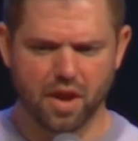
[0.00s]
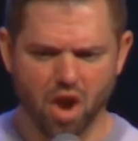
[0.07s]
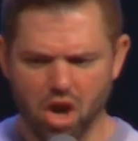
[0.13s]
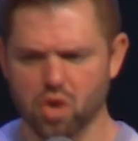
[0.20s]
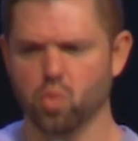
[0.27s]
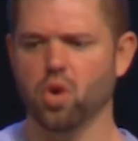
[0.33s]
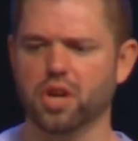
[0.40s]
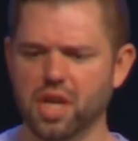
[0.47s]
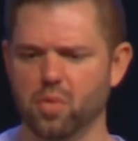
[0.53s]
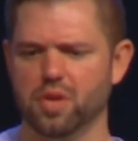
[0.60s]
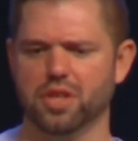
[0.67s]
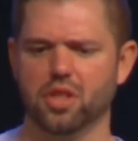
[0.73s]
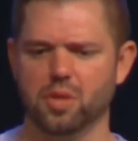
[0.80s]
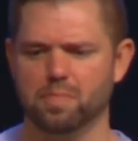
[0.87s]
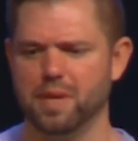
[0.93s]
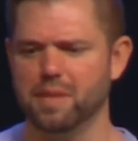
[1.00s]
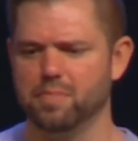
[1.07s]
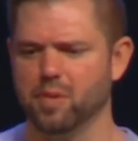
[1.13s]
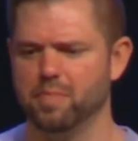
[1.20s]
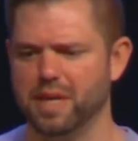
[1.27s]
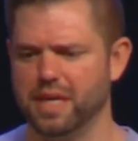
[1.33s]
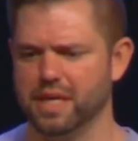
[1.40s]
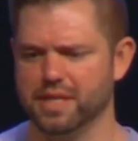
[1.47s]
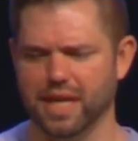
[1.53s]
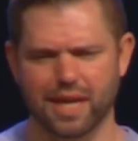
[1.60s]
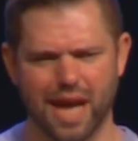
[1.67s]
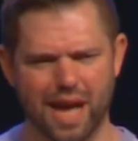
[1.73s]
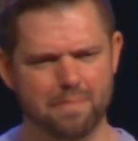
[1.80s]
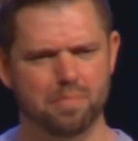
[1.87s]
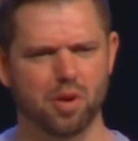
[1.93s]
hard working with other people, because
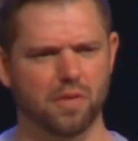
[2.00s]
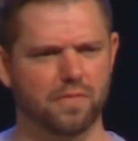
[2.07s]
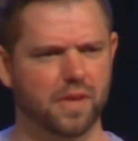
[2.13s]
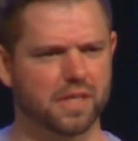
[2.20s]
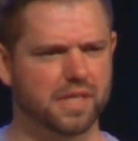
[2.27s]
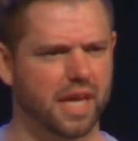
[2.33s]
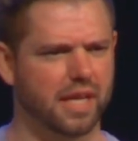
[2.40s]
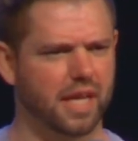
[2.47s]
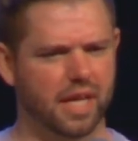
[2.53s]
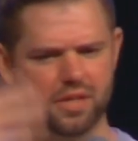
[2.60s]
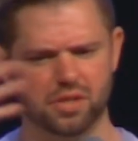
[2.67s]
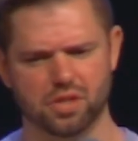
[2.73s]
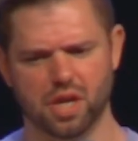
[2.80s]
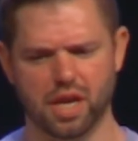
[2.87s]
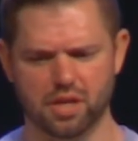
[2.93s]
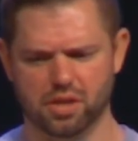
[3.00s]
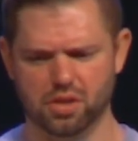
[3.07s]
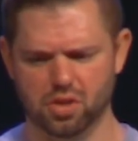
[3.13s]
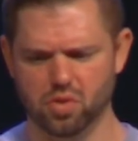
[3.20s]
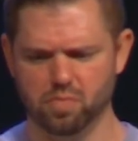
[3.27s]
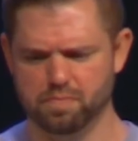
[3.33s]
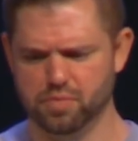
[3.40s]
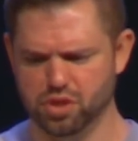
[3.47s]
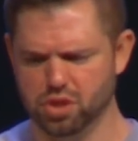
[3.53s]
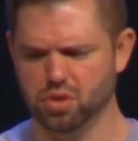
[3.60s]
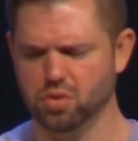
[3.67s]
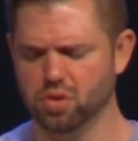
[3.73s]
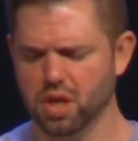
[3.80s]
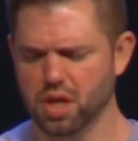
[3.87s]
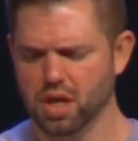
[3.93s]
like I'm perfect and, and, and you
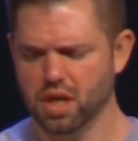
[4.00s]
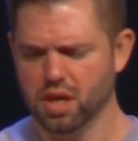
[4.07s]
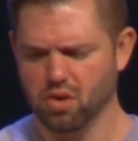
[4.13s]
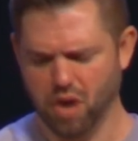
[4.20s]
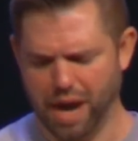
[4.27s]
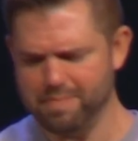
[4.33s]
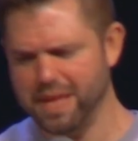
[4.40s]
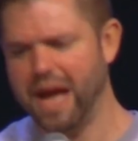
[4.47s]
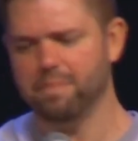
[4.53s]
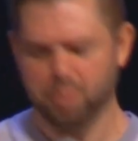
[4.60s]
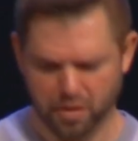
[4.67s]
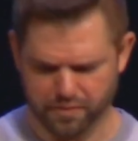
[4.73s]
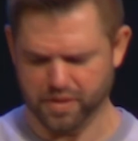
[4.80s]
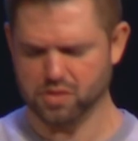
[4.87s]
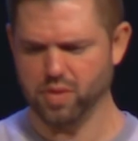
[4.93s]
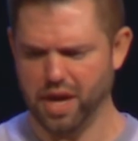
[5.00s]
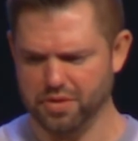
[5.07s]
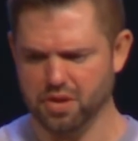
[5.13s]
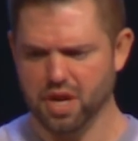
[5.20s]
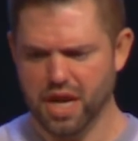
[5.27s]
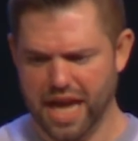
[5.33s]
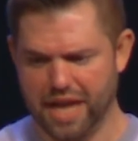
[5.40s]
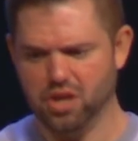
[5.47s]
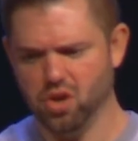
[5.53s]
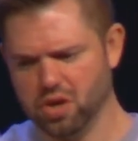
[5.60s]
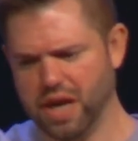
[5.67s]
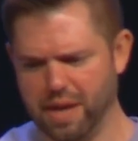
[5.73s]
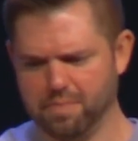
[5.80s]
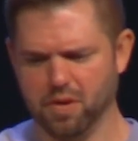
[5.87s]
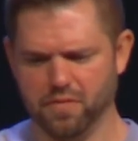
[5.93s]
too, or I'm not perfect rather, and
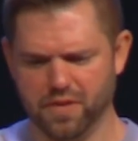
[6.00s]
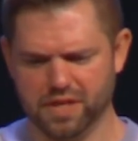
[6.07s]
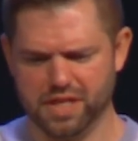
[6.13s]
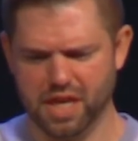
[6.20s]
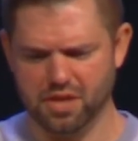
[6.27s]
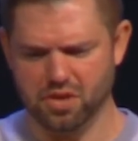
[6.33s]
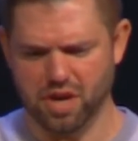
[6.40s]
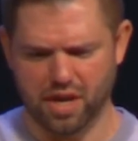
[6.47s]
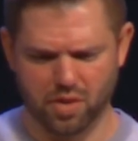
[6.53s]
you're not perfect either.